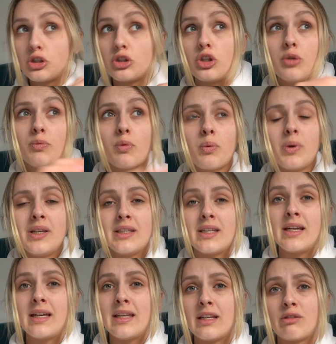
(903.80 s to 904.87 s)
super
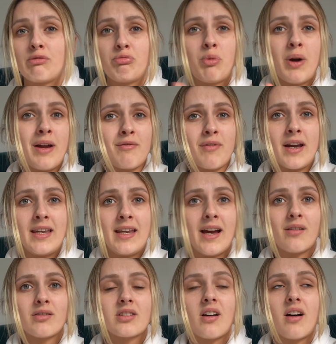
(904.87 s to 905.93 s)
windy and it's wet and rainy
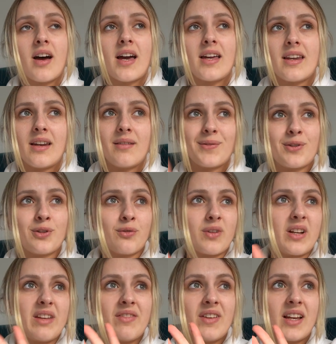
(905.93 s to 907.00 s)
outside and I'm just not
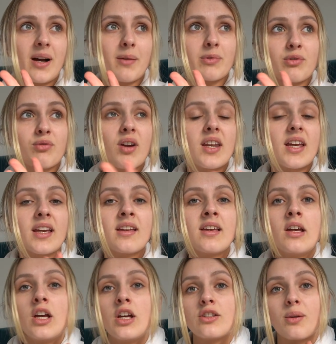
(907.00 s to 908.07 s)
really feeling up to running.
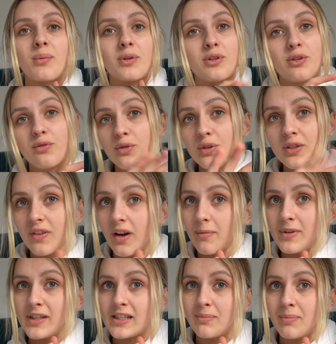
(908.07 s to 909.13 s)
So I'm gonna do a 45
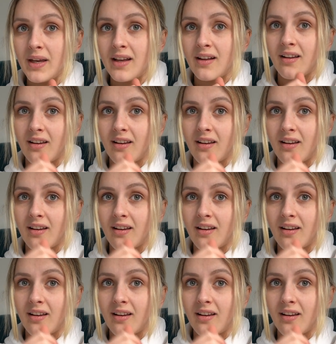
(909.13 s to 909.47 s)
minute spin